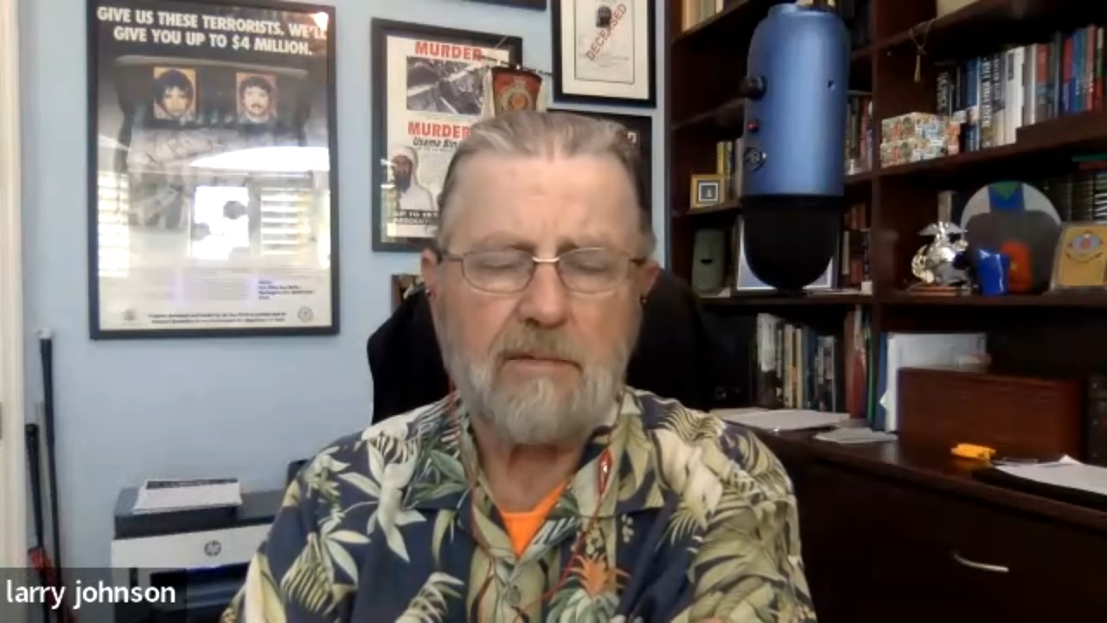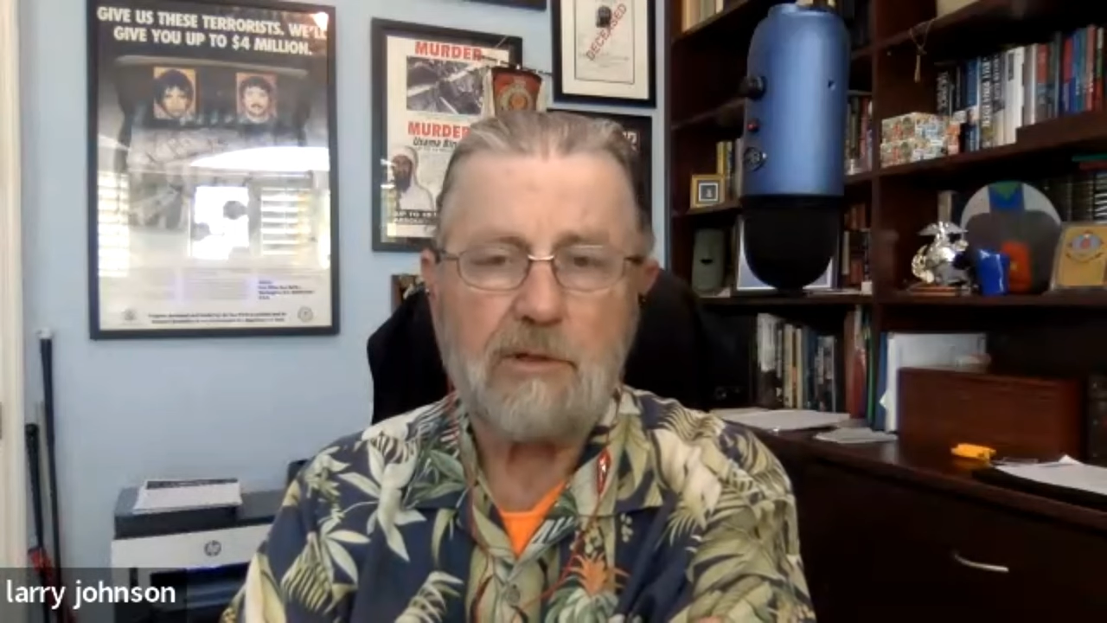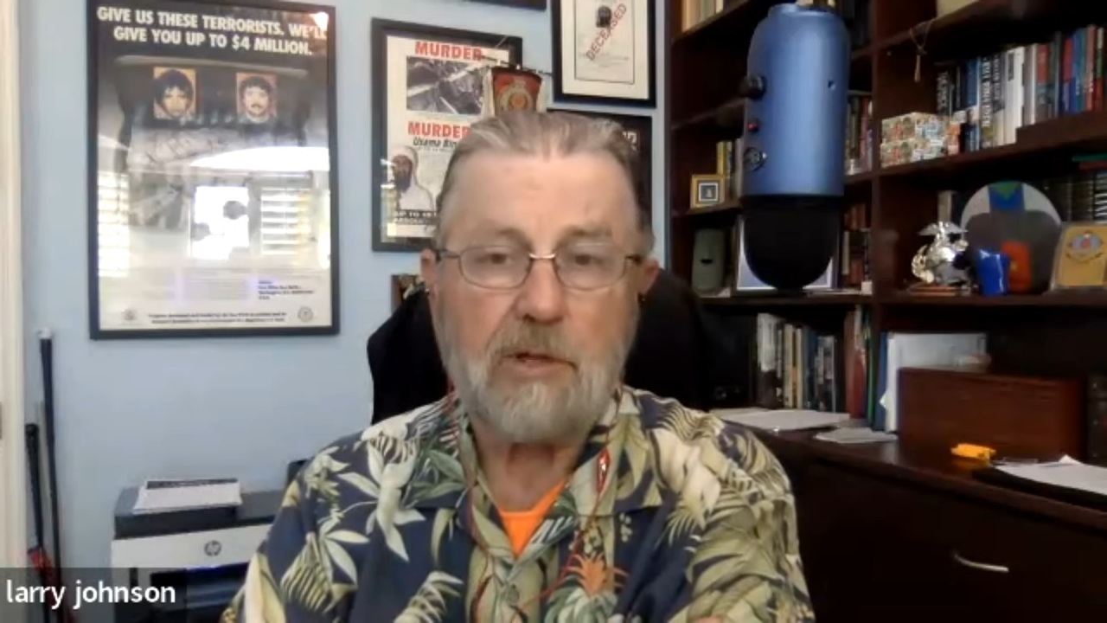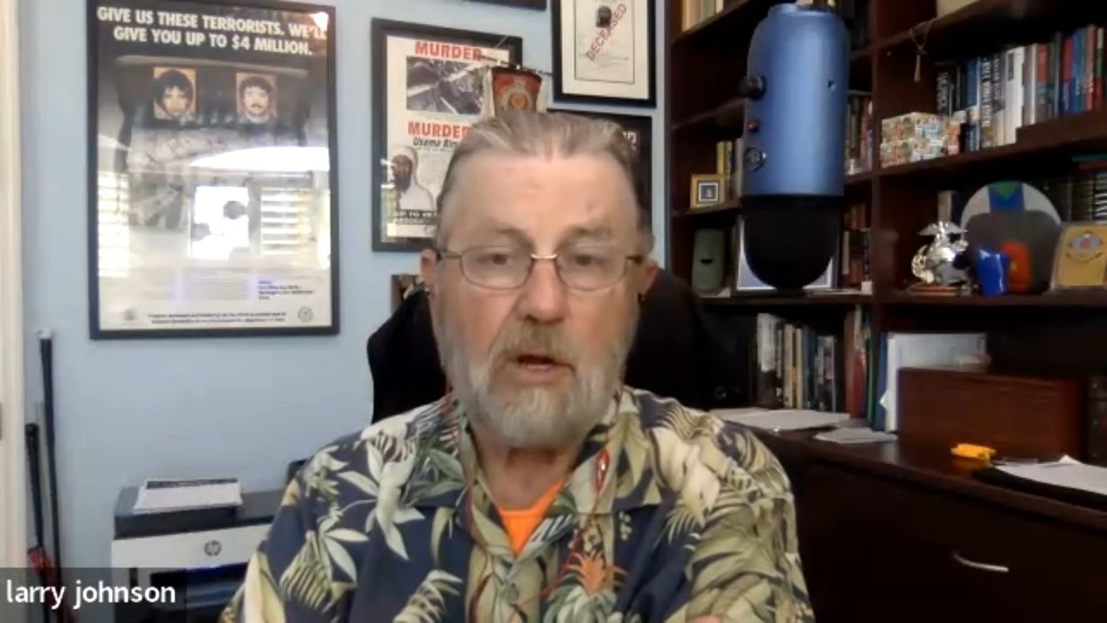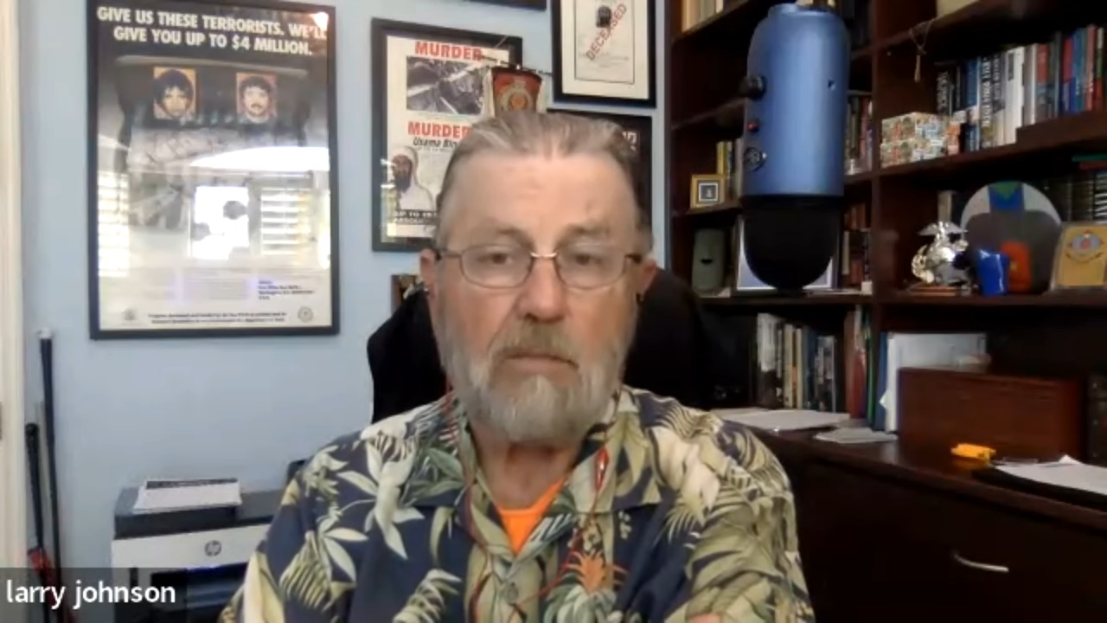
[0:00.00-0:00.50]
He
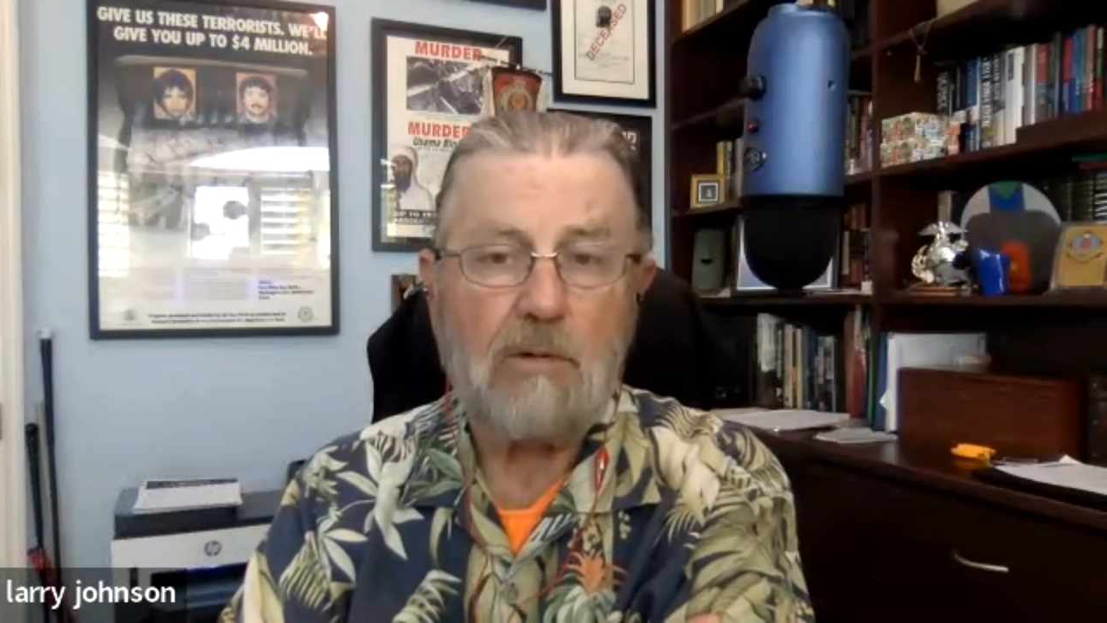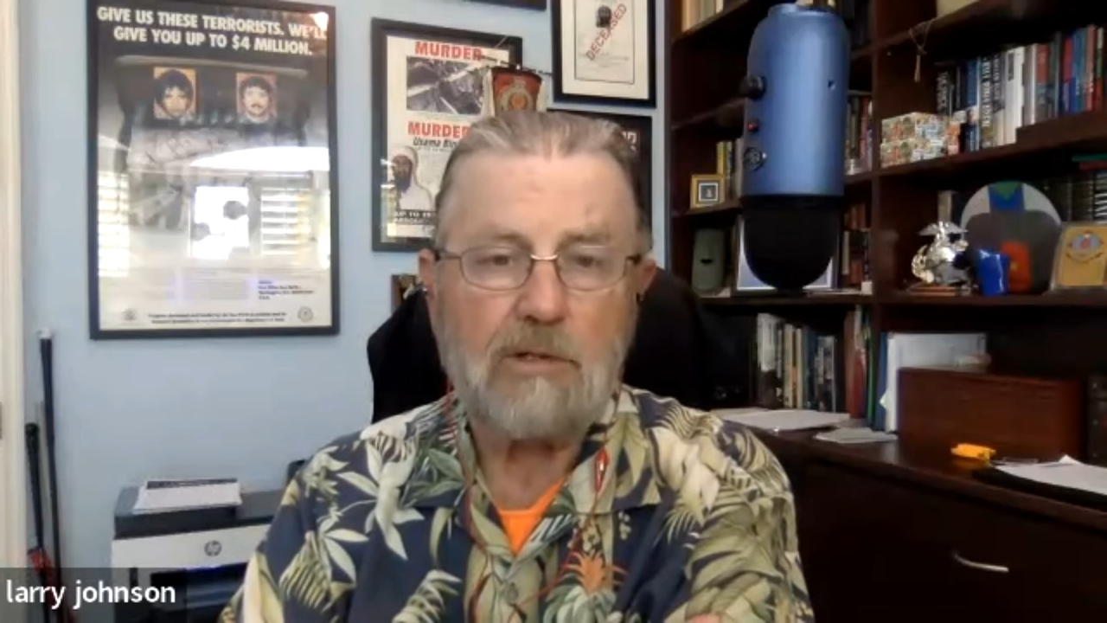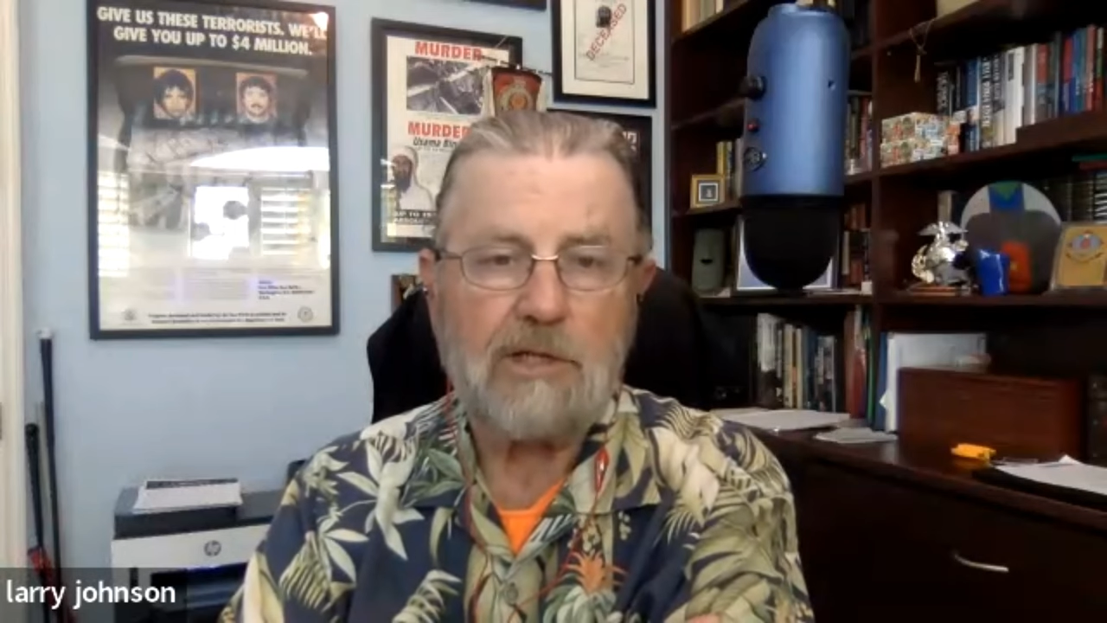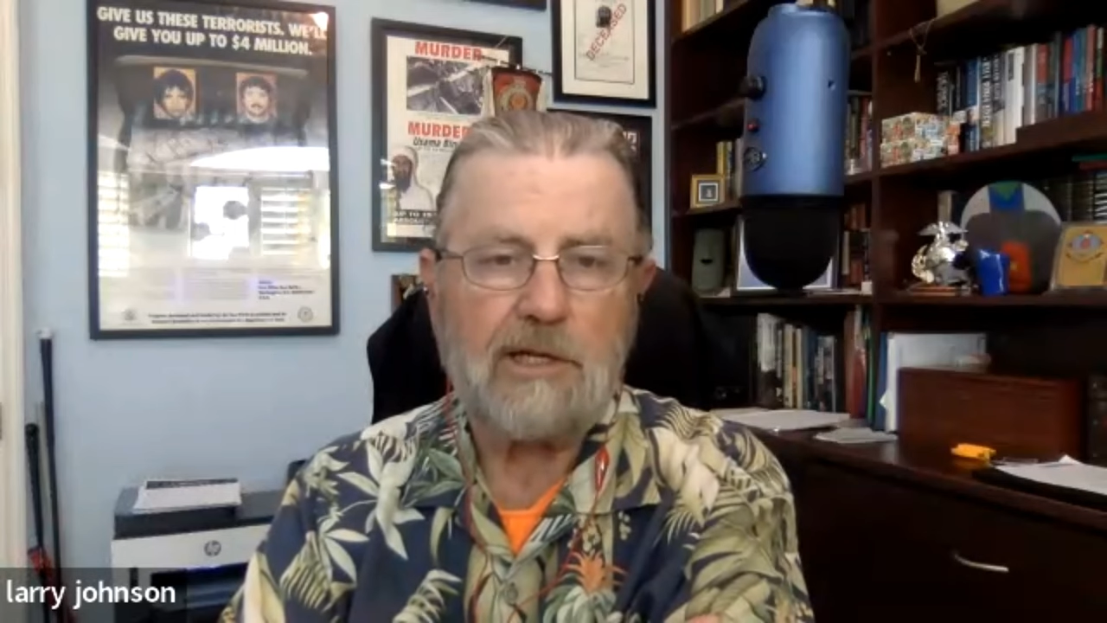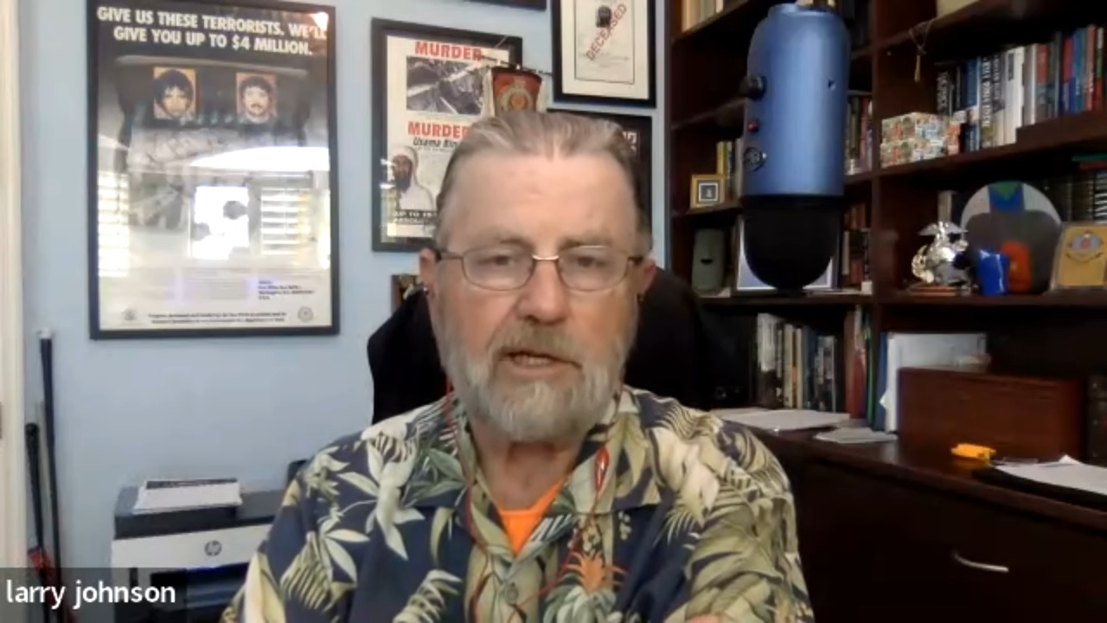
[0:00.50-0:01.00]
was
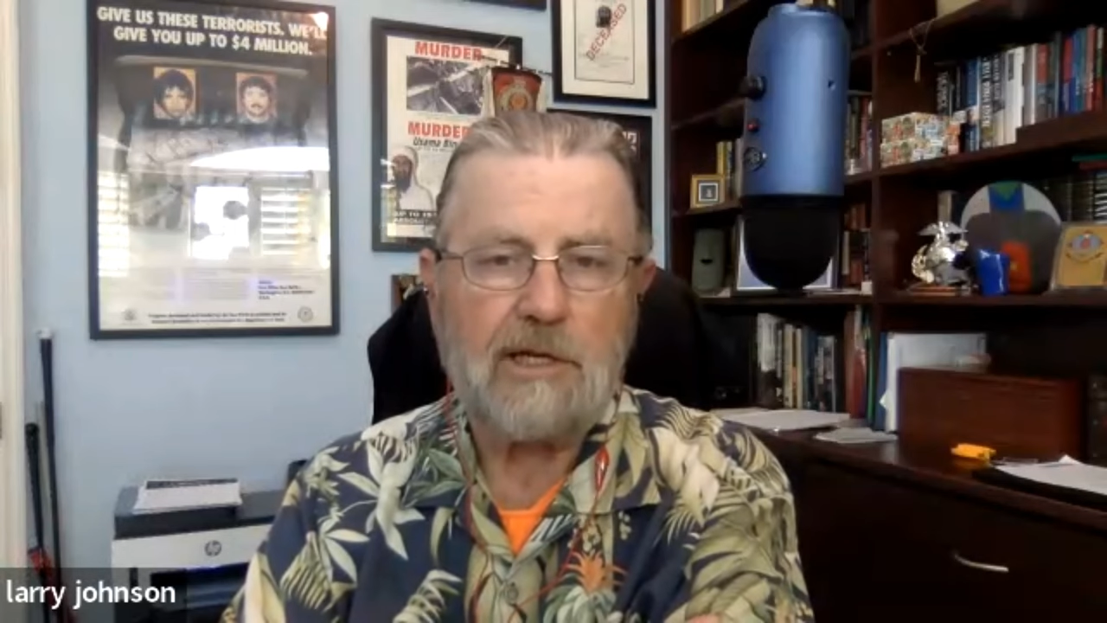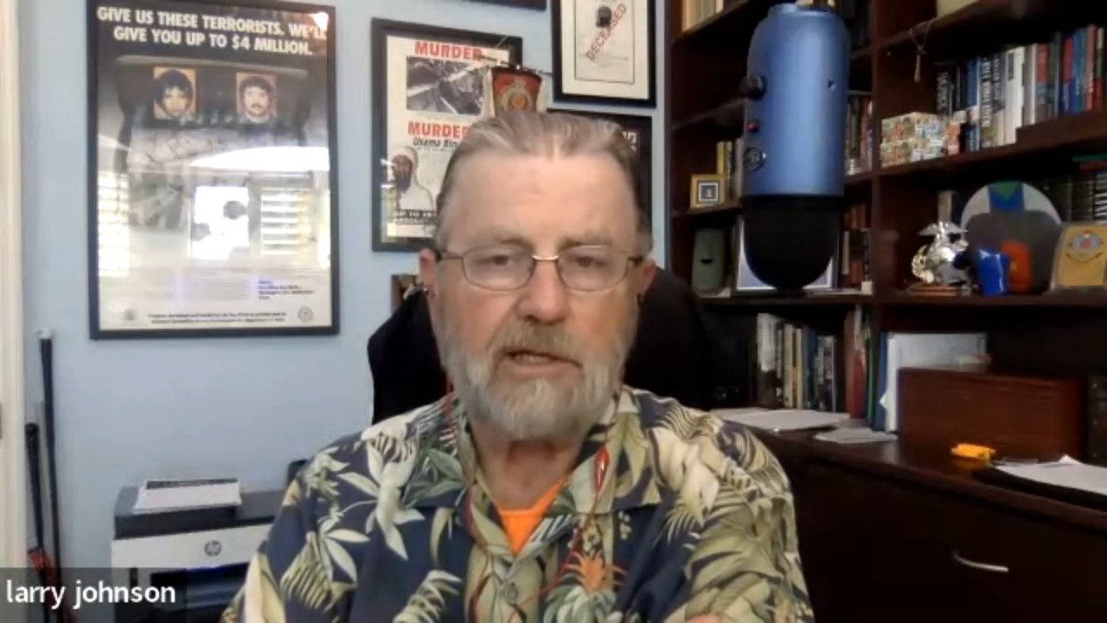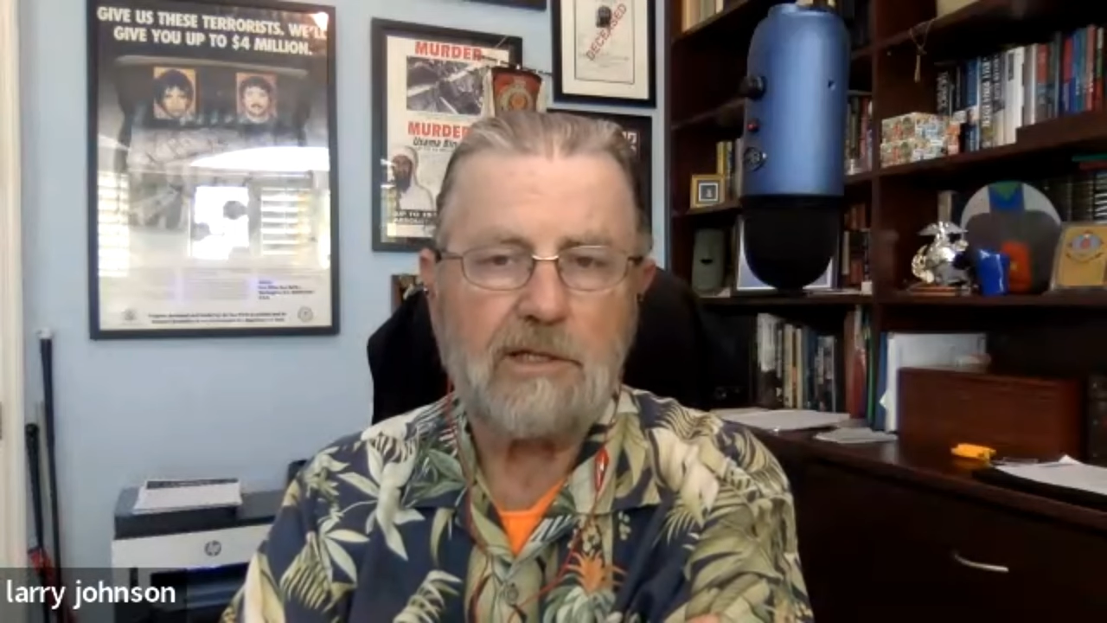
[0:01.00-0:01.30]
presenting